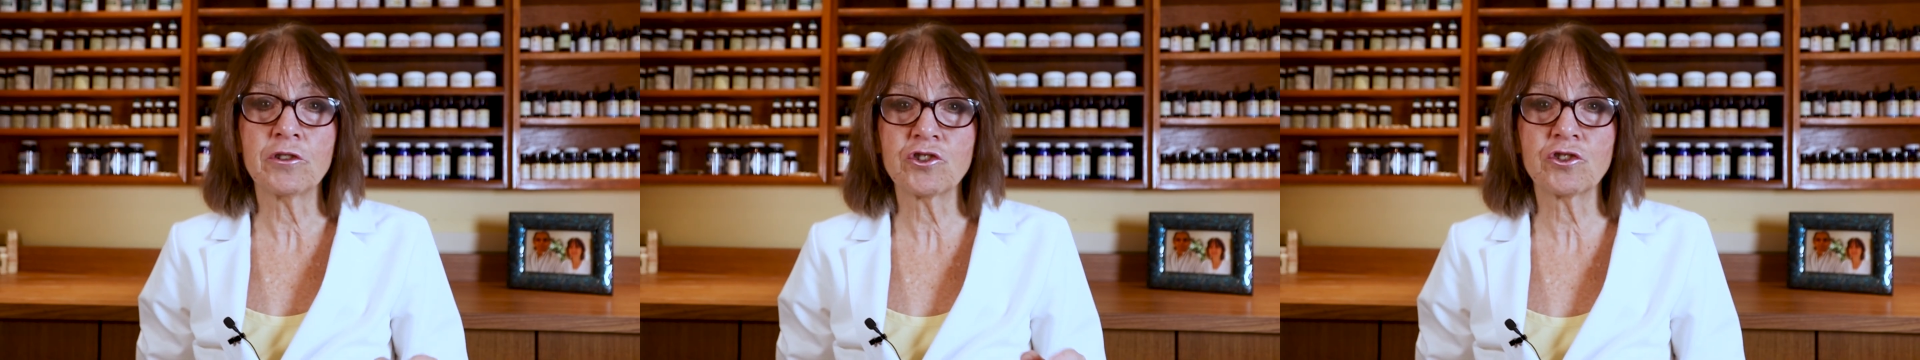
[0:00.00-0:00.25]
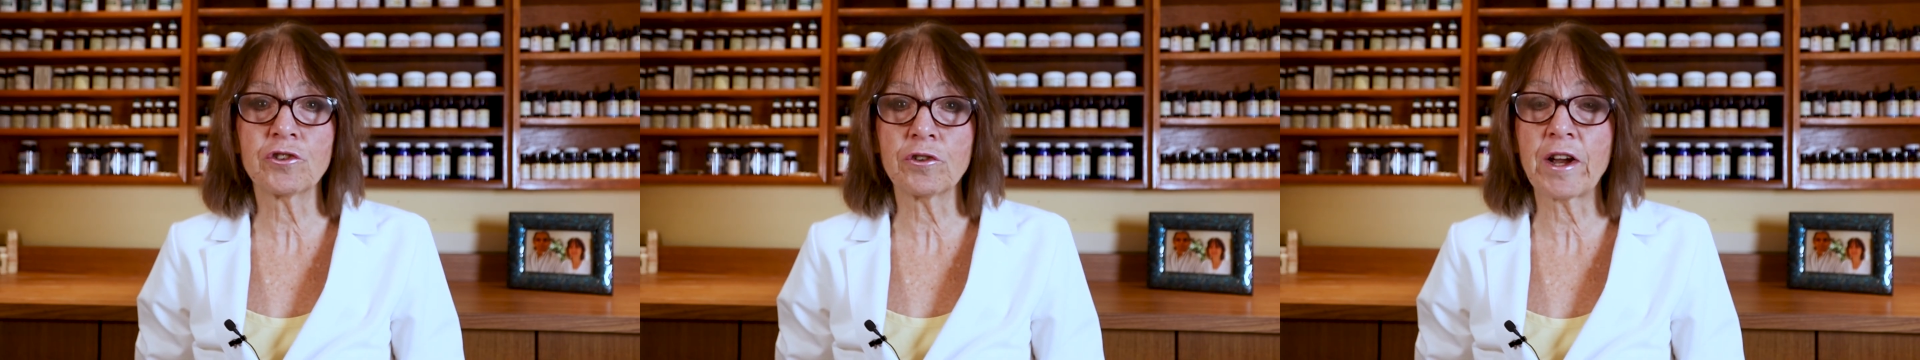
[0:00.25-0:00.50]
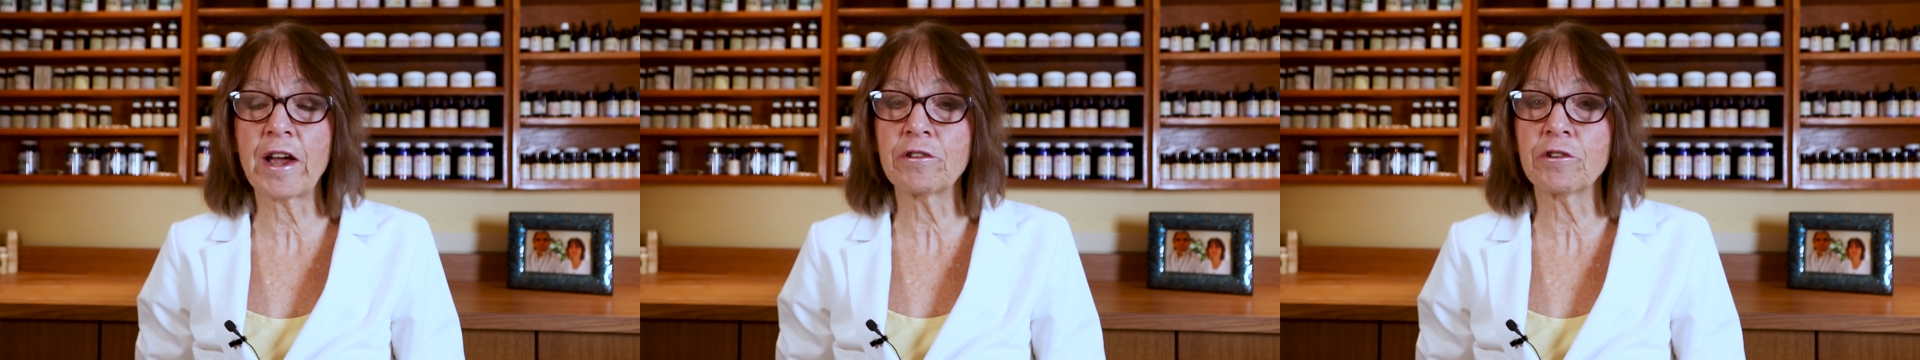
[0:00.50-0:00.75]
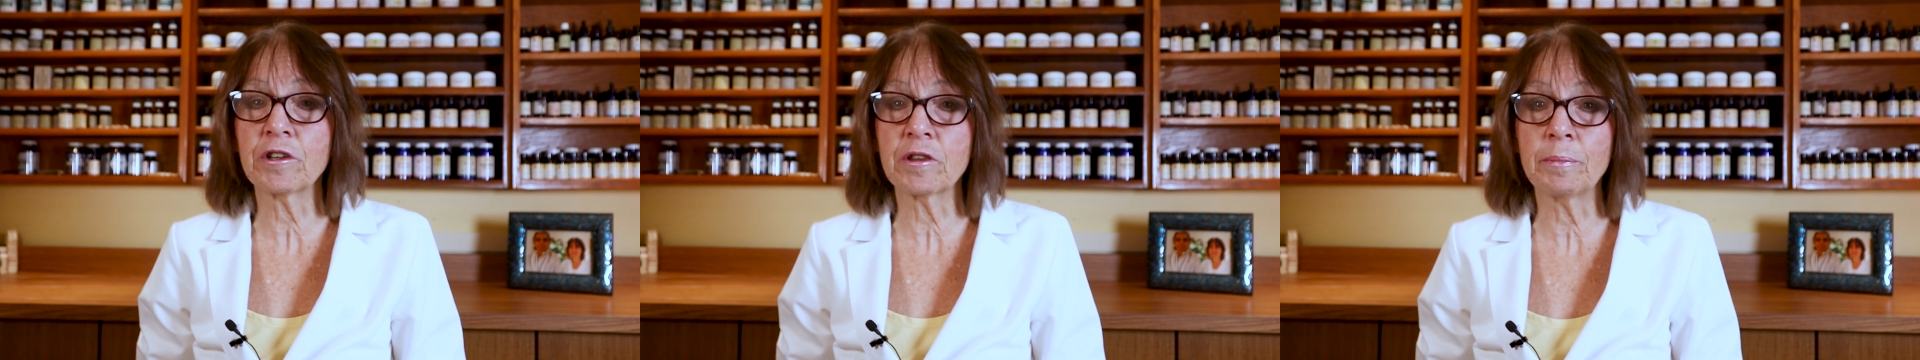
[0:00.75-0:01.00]
sugar
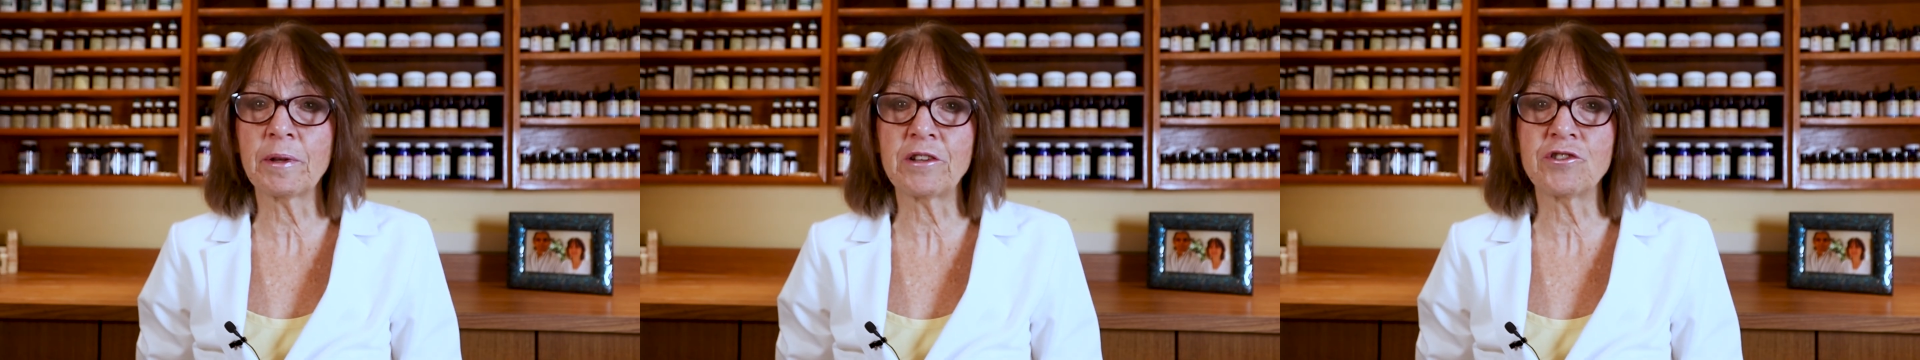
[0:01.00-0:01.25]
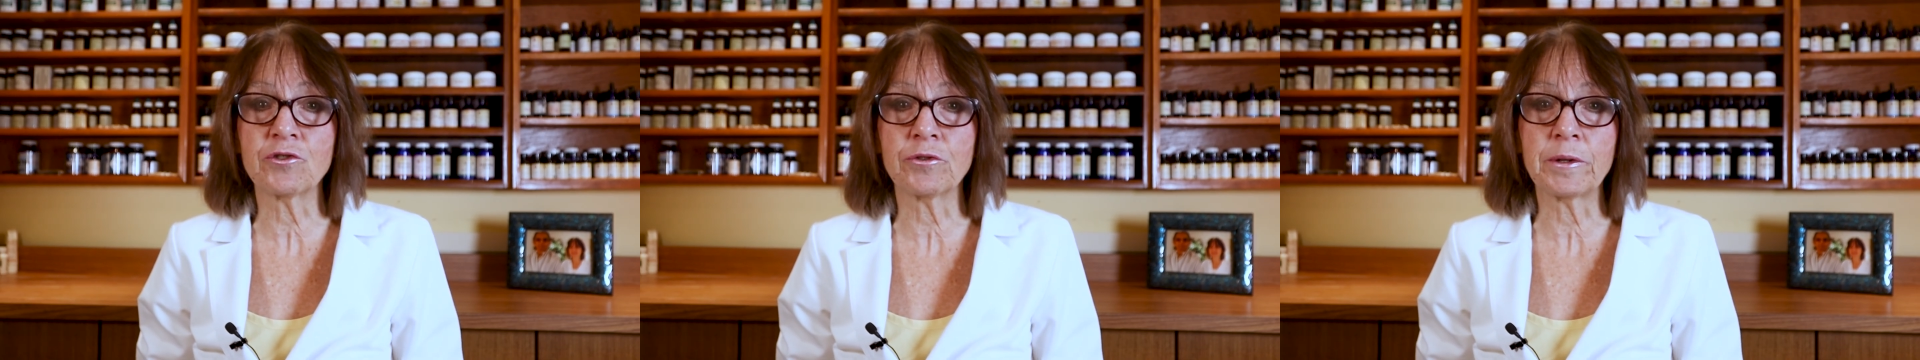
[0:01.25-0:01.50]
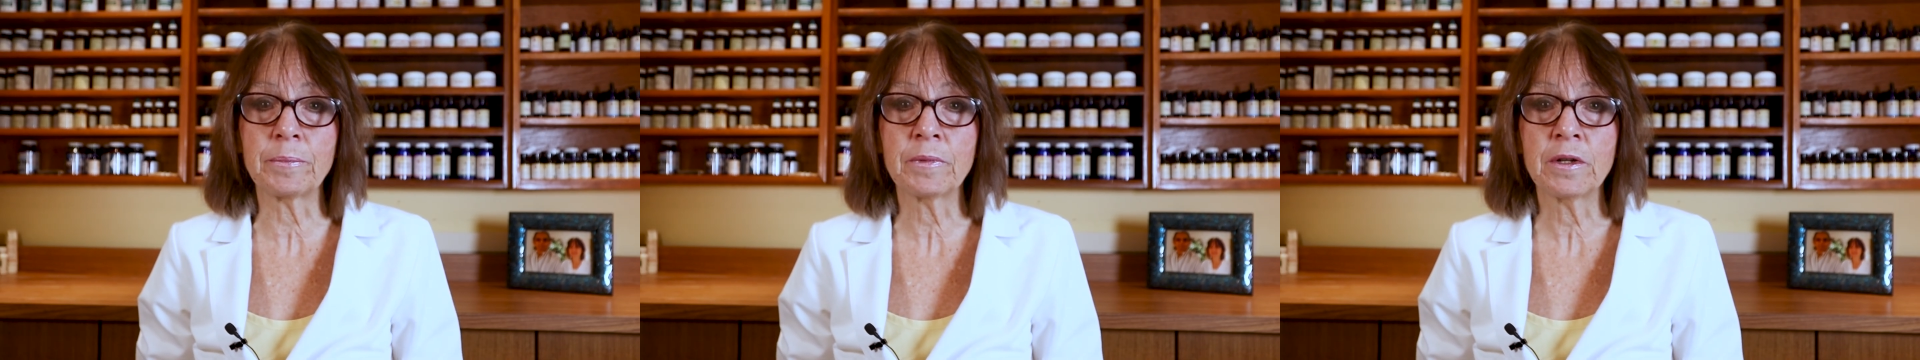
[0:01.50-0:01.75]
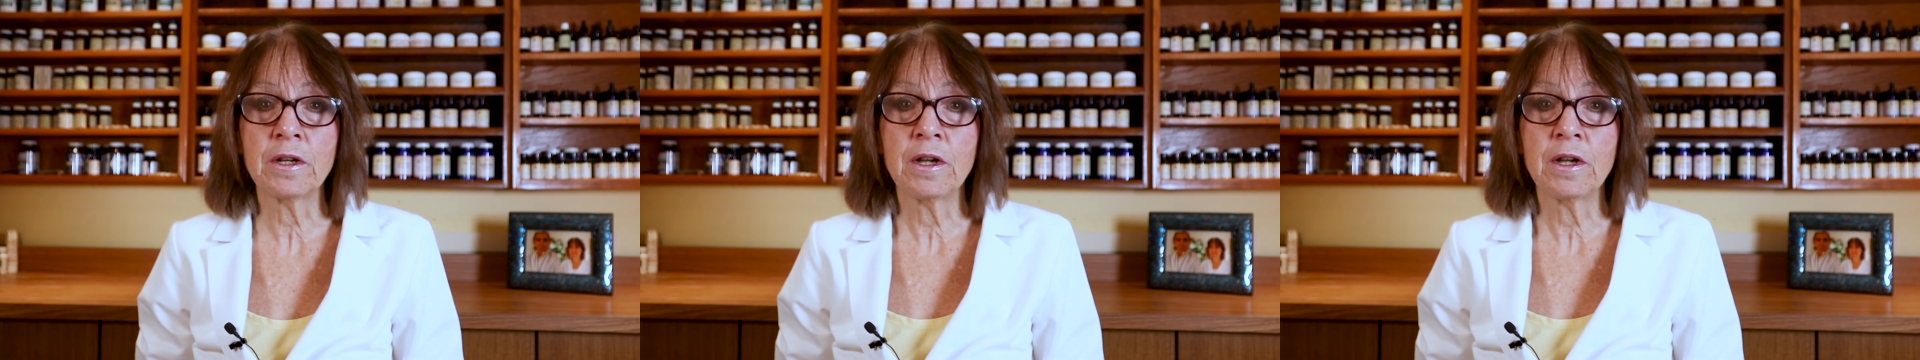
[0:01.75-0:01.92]
entering the bloodstream,